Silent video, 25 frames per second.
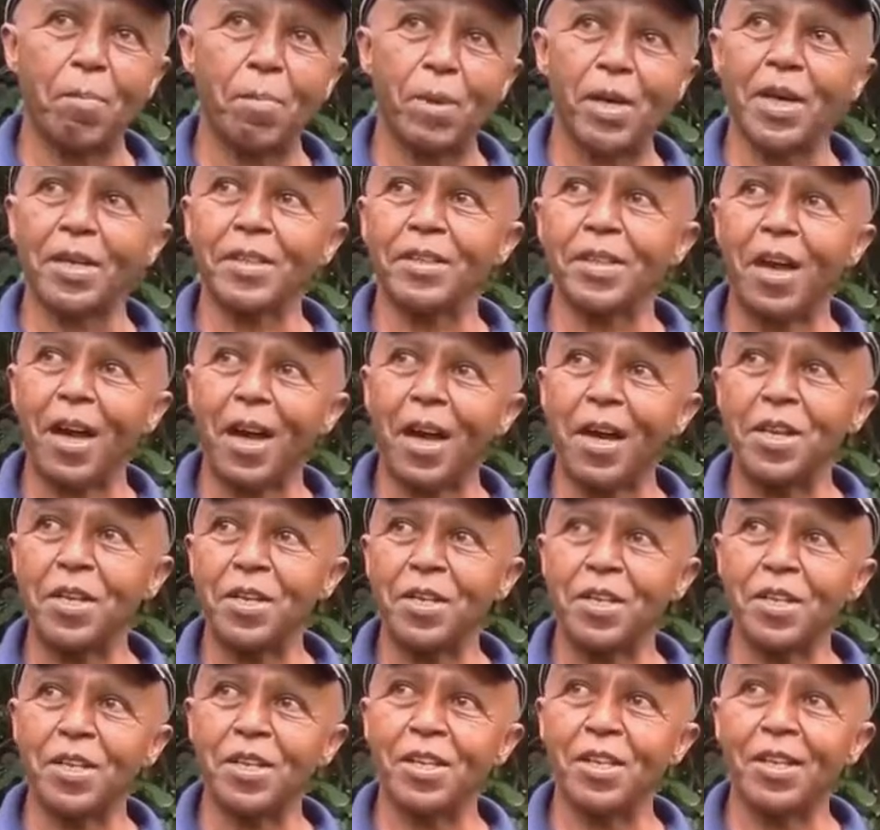But
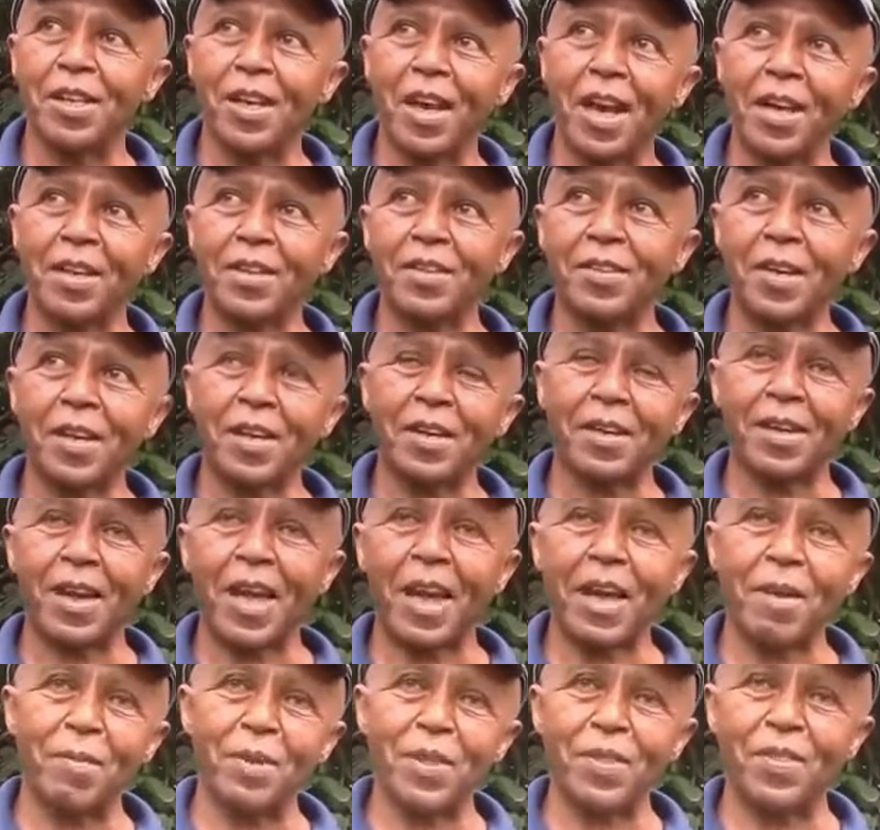I didn't like the
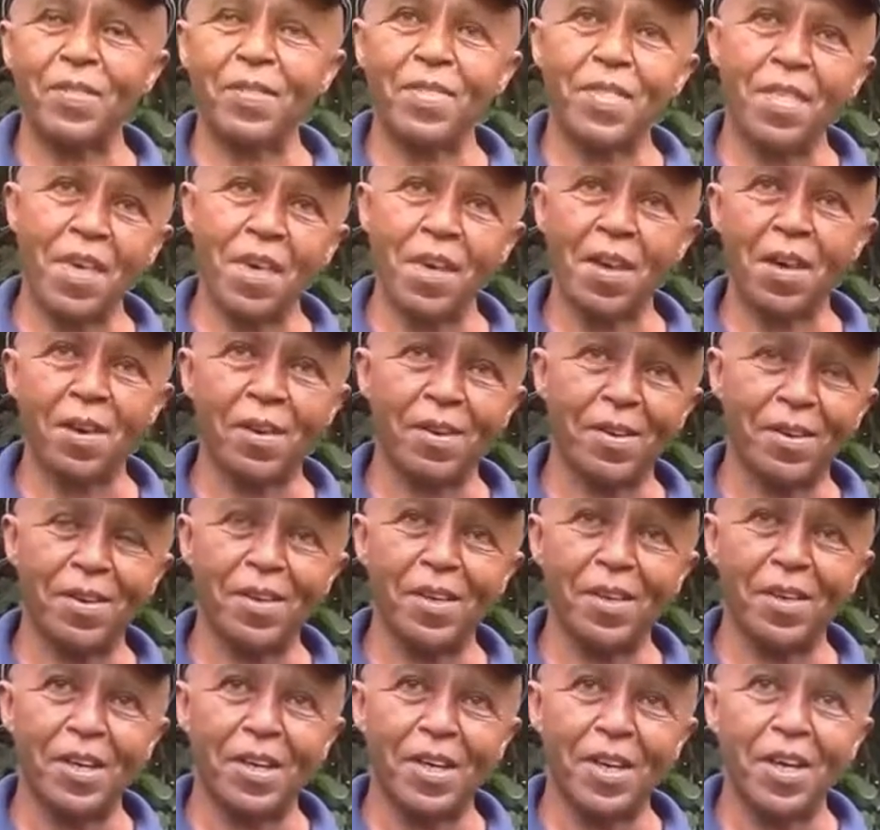climate there,
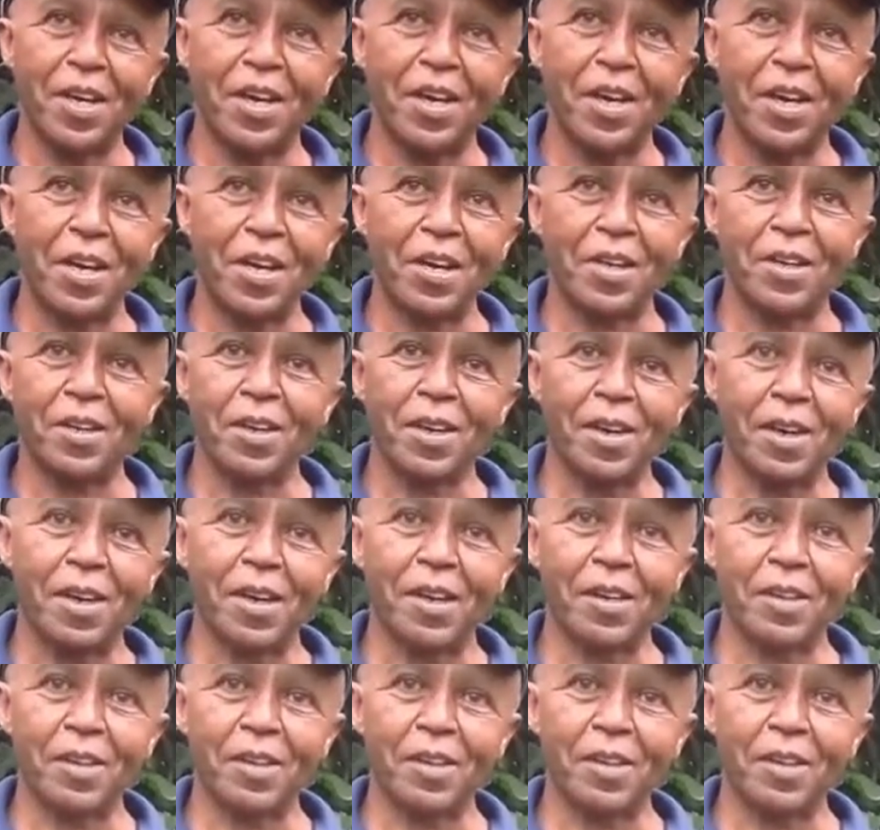and